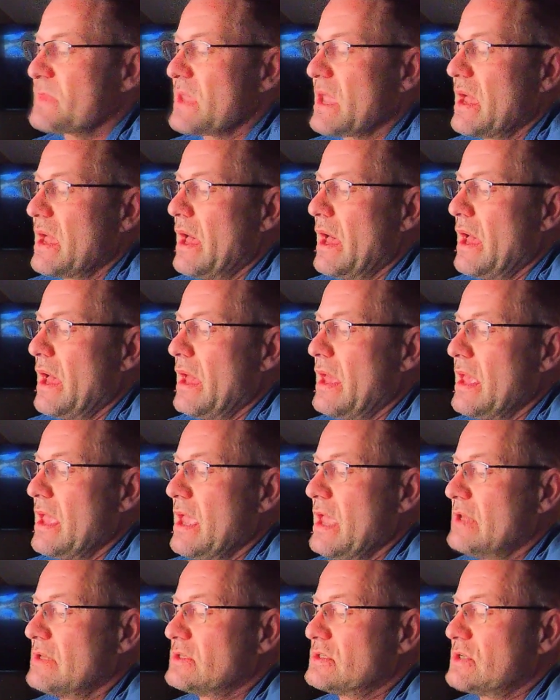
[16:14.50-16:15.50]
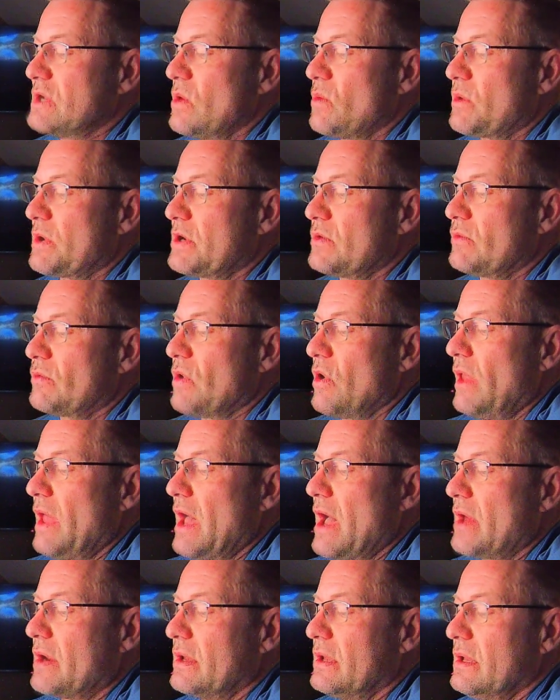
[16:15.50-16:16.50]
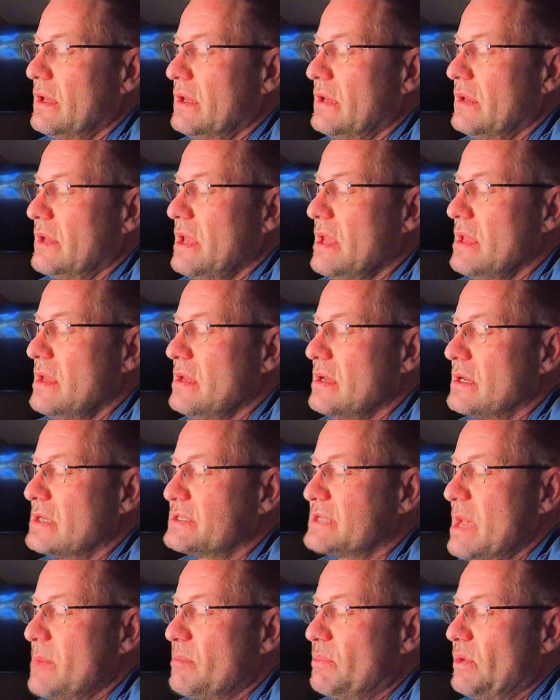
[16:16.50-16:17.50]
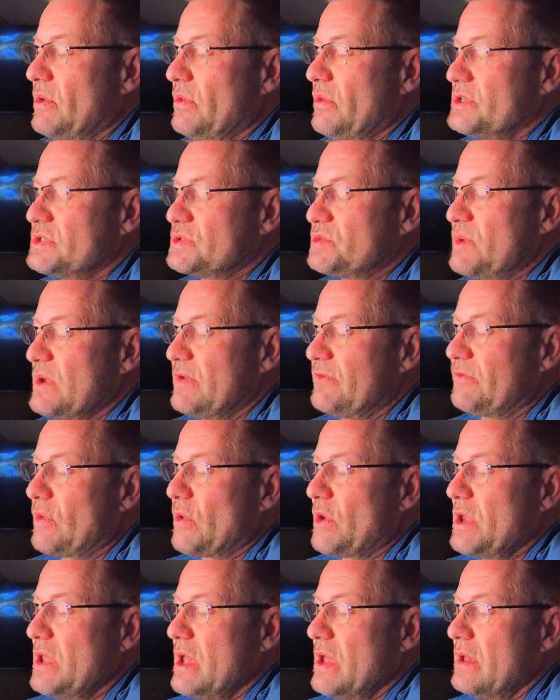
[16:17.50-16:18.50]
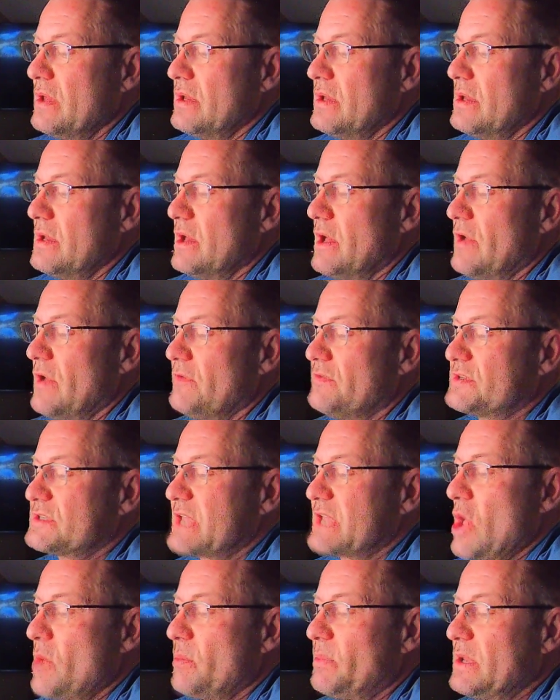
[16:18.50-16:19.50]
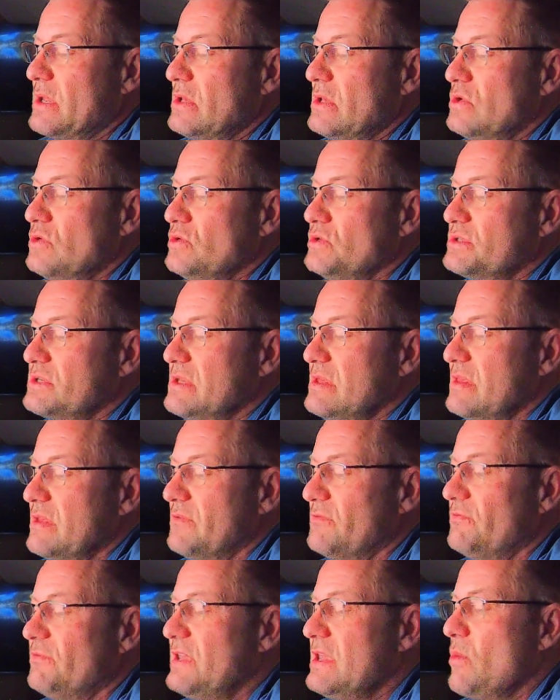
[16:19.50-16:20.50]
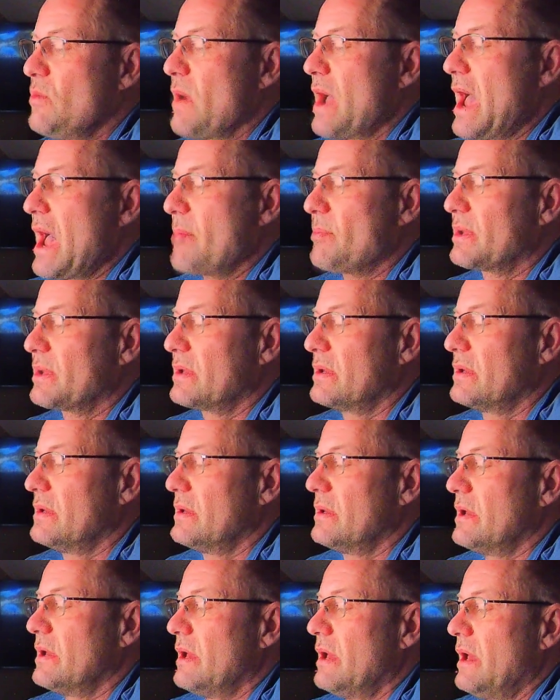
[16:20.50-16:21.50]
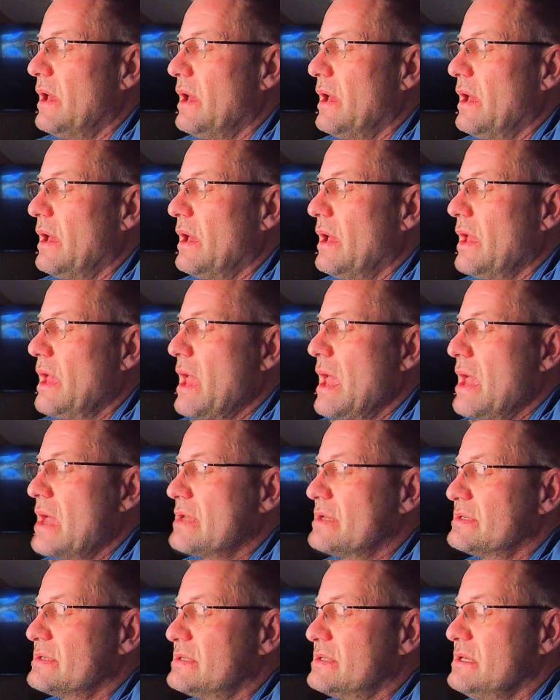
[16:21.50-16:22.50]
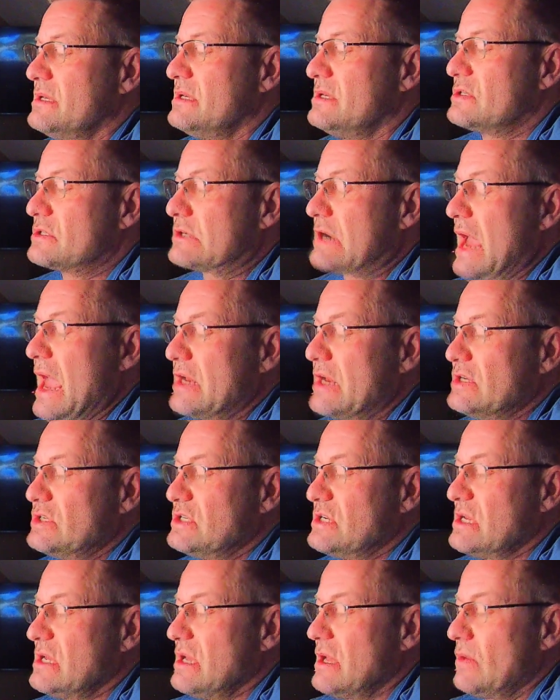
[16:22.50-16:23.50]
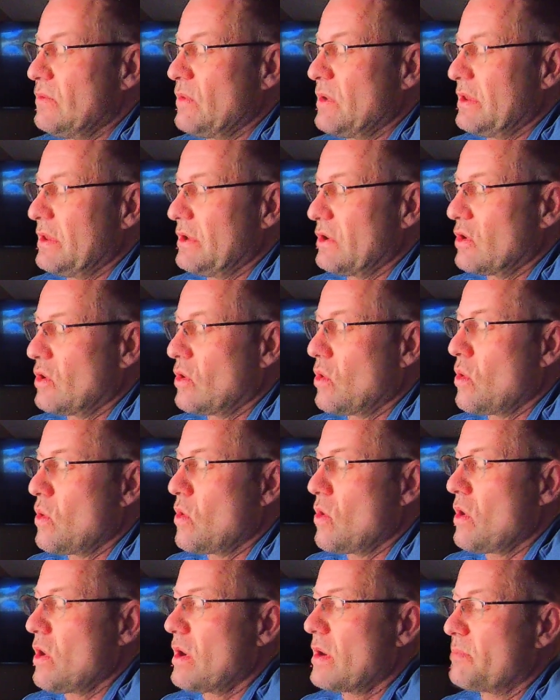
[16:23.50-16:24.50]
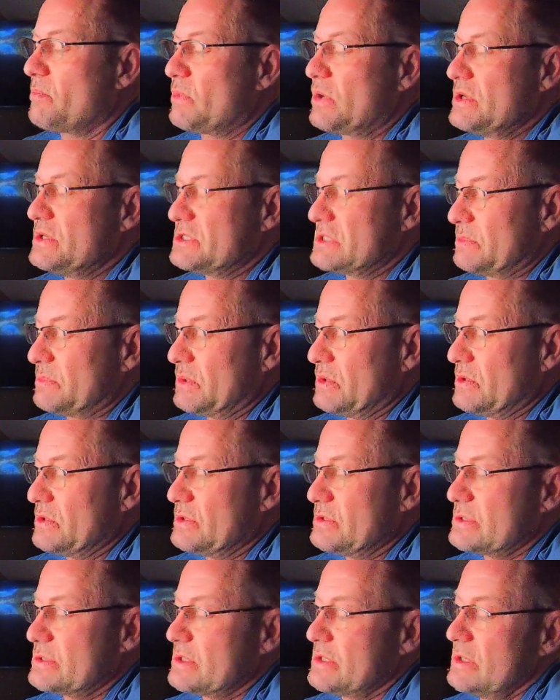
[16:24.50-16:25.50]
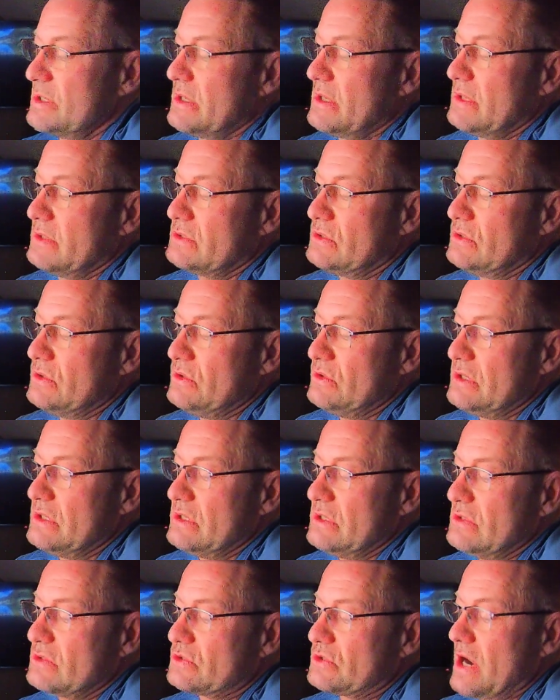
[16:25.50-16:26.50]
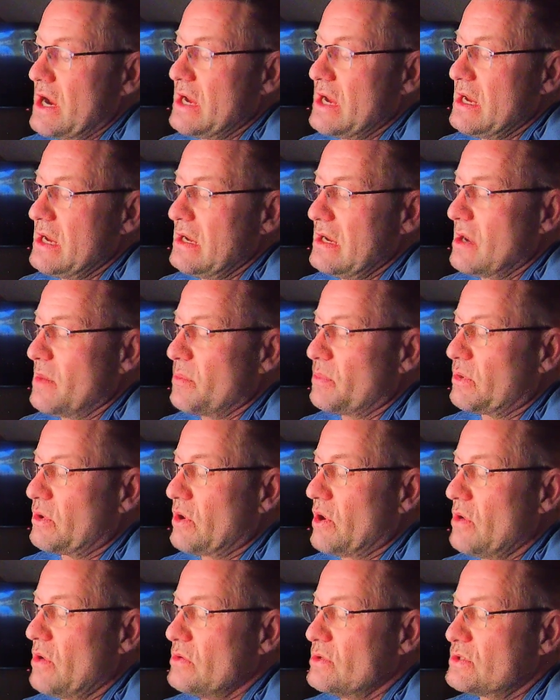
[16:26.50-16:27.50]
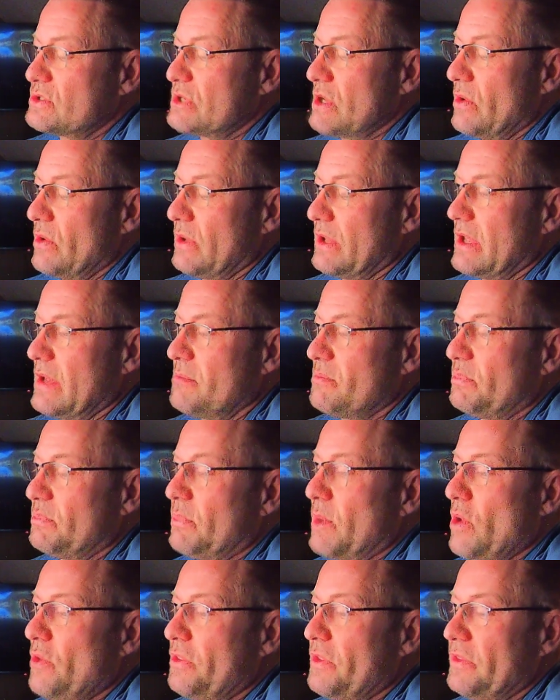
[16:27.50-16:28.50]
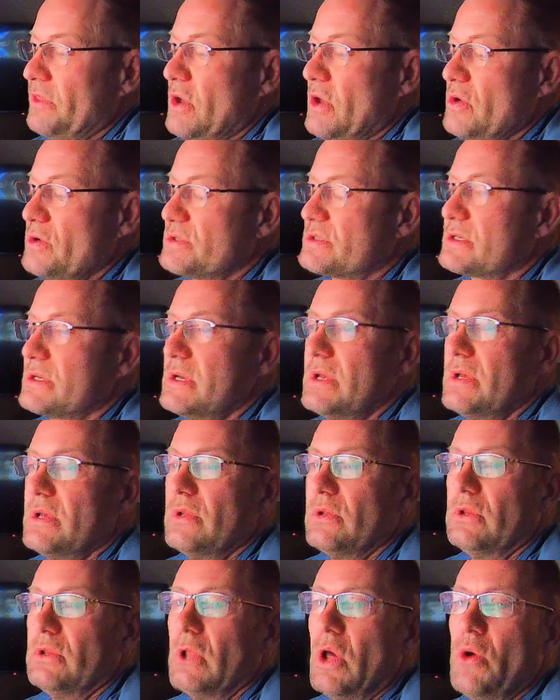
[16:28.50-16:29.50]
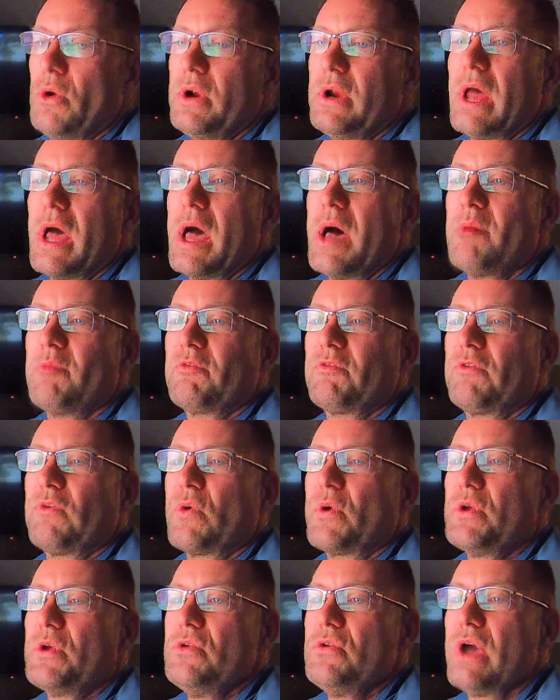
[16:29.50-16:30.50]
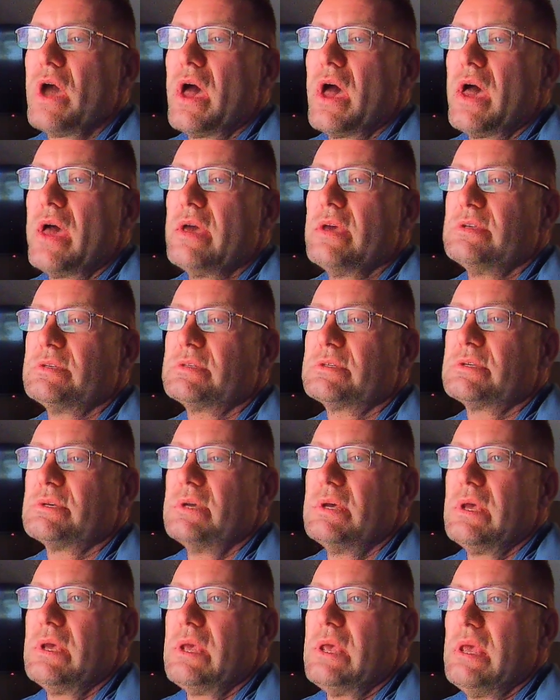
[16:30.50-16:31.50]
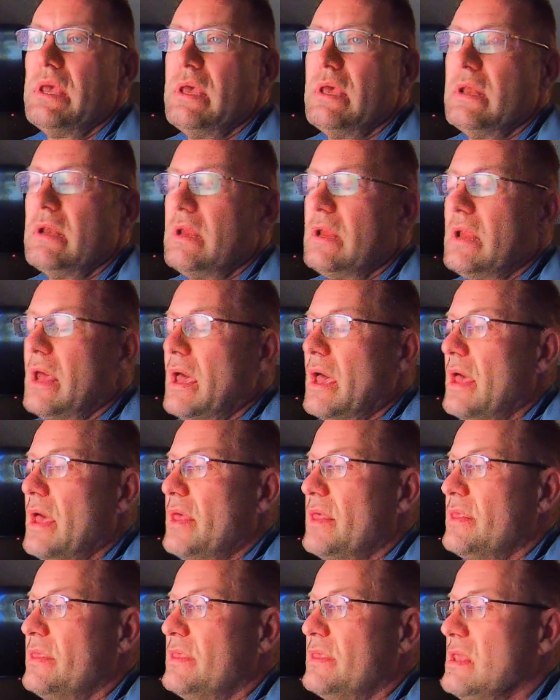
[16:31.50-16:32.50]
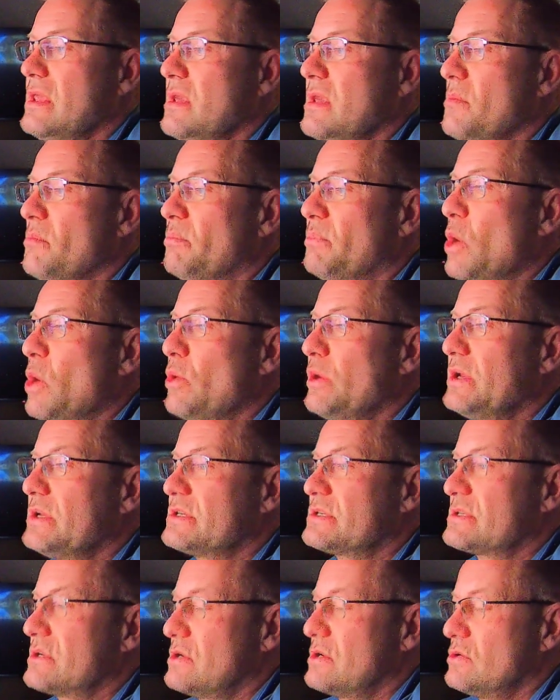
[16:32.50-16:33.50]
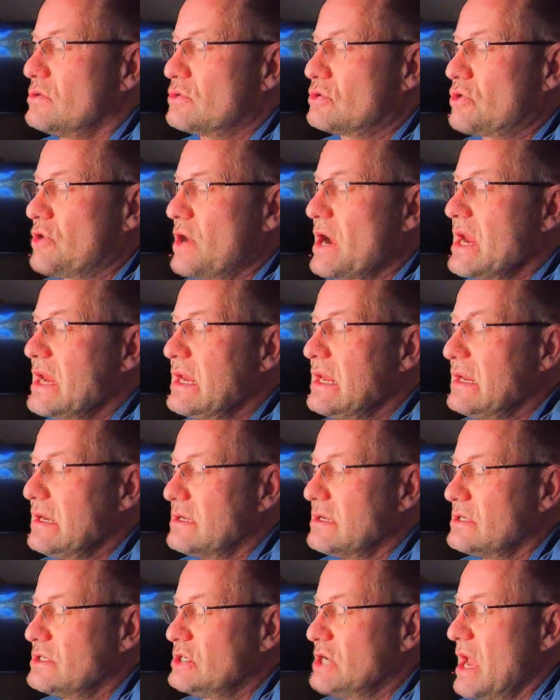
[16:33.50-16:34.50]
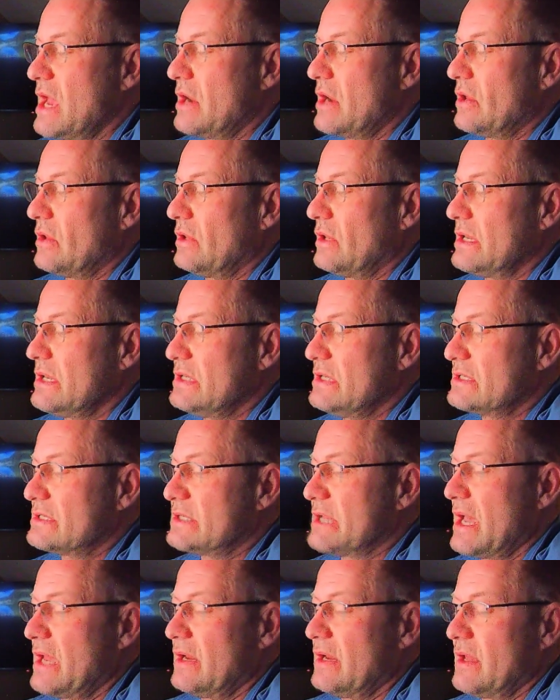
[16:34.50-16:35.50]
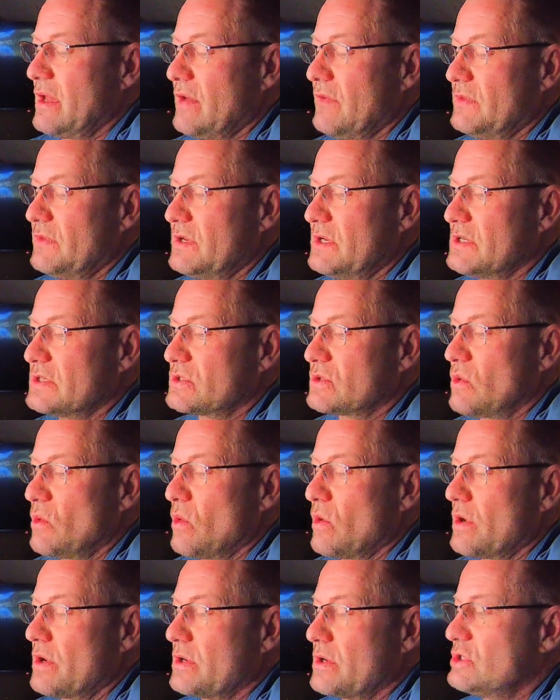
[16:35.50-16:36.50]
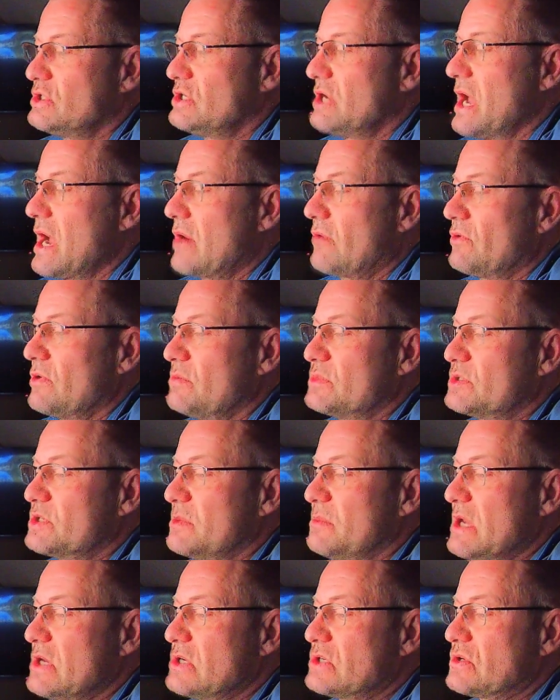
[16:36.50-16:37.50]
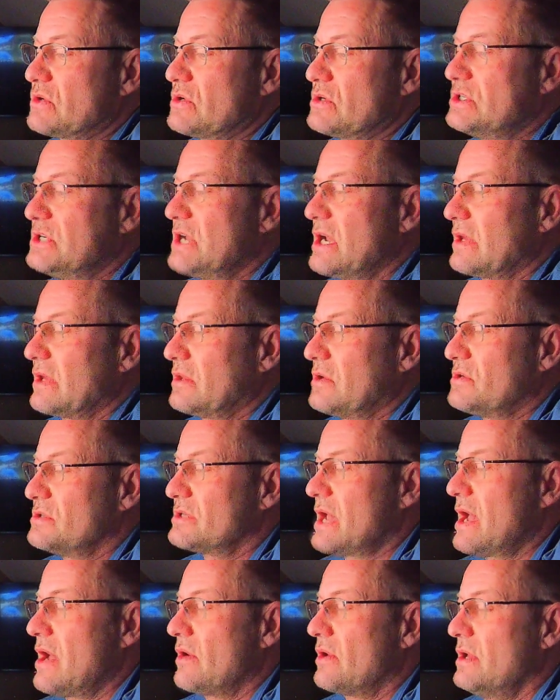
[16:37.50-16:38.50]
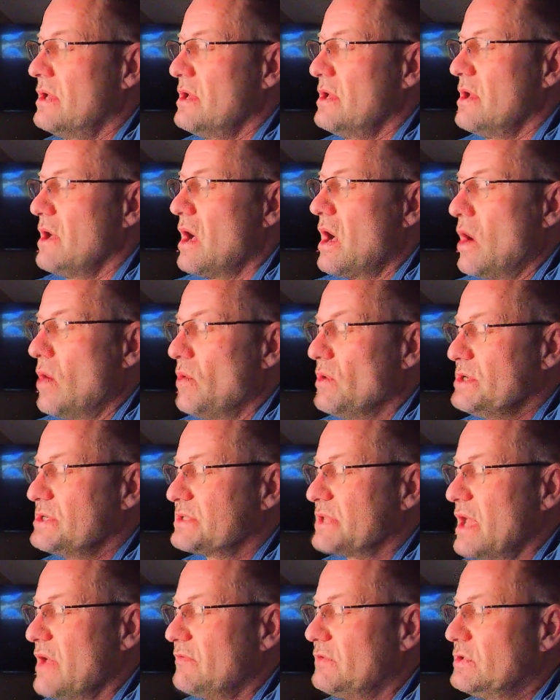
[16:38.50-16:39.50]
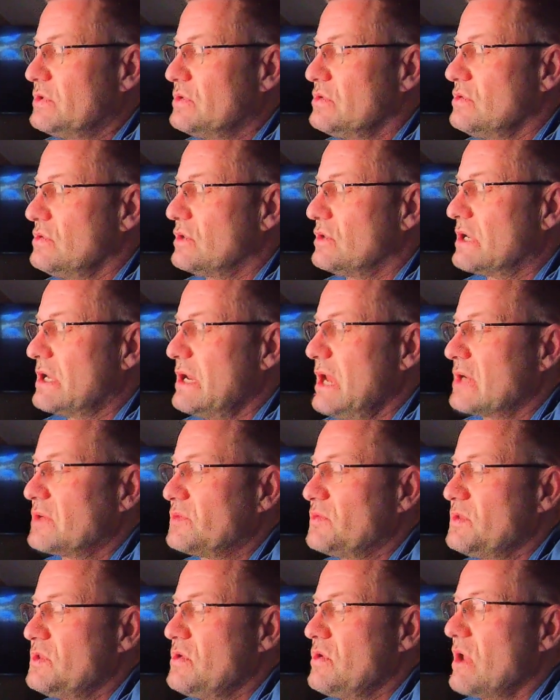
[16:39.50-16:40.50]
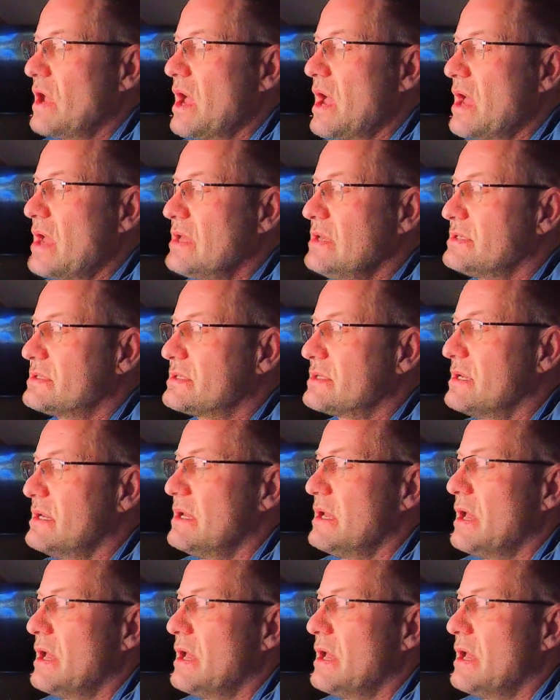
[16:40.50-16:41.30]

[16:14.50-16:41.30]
And so we're going to roll out a example this week for you of scalping using the VWAP as the strategy and one of the core principles to the trading approach. So get both of those loaded up for you guys in the bonus training channel inside of the Discord chat room. So make sure and check those out. Always love to connect with you guys.